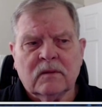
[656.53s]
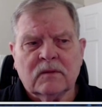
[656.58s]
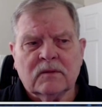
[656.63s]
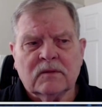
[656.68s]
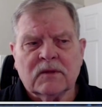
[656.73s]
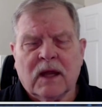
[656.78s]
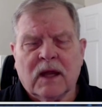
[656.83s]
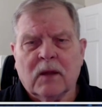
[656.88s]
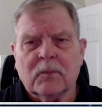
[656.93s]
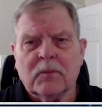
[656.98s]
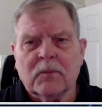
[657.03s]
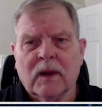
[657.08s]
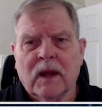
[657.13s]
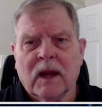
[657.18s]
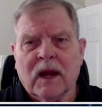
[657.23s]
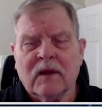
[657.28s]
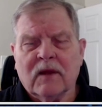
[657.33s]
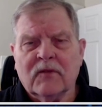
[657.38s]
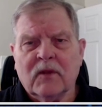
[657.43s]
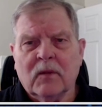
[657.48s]
child
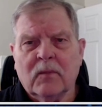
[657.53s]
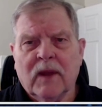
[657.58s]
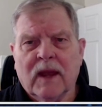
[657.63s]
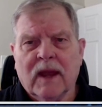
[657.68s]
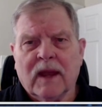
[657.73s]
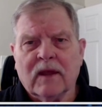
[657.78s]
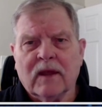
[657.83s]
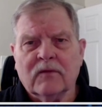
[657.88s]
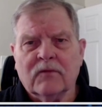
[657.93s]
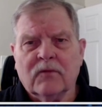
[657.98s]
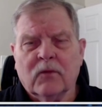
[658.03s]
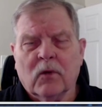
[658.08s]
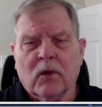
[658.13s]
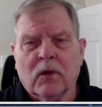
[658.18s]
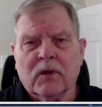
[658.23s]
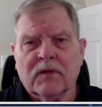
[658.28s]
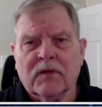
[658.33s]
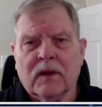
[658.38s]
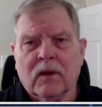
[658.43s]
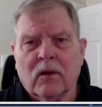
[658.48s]
pornography back and
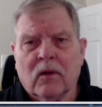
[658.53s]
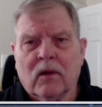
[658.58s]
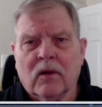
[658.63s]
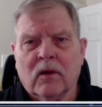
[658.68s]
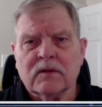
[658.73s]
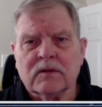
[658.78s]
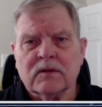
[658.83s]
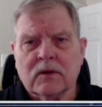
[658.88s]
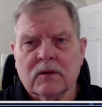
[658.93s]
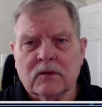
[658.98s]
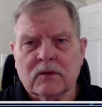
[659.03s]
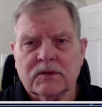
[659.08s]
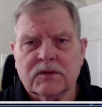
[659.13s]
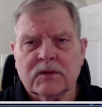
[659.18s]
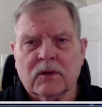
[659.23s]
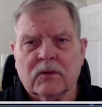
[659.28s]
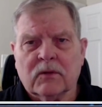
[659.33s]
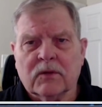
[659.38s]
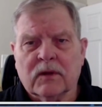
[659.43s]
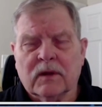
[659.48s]
forth and also
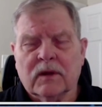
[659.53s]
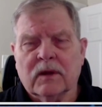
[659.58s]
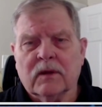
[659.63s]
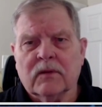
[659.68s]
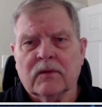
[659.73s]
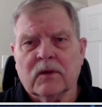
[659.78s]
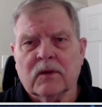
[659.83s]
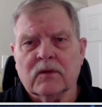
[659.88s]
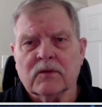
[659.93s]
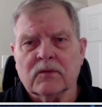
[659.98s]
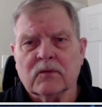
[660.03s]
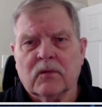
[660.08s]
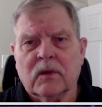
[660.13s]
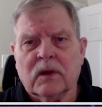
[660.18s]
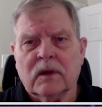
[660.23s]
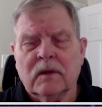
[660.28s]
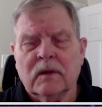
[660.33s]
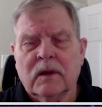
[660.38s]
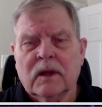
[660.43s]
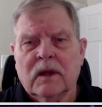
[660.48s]
children. There, there was
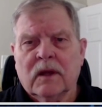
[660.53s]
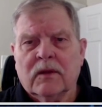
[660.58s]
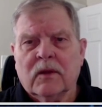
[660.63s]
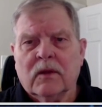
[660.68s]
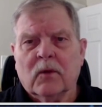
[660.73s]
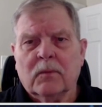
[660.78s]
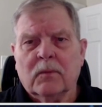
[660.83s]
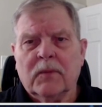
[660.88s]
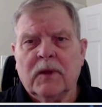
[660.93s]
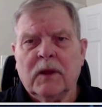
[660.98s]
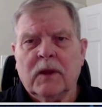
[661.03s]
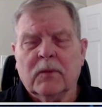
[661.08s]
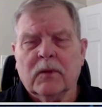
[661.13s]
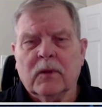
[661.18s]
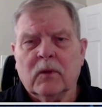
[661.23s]
one, there were people